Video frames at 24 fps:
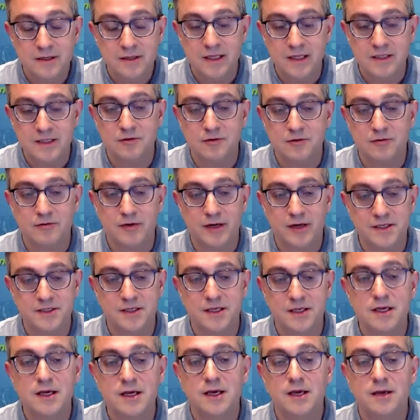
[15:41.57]
It's so
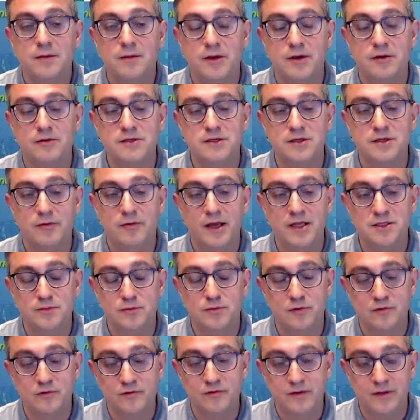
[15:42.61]
crazy because the rates
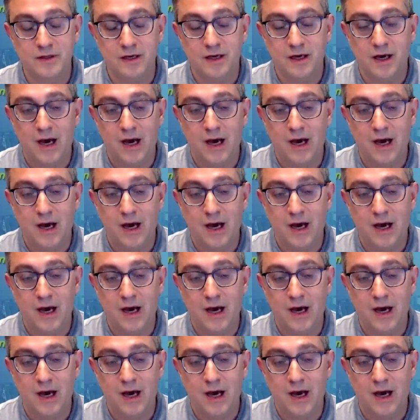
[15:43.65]
moved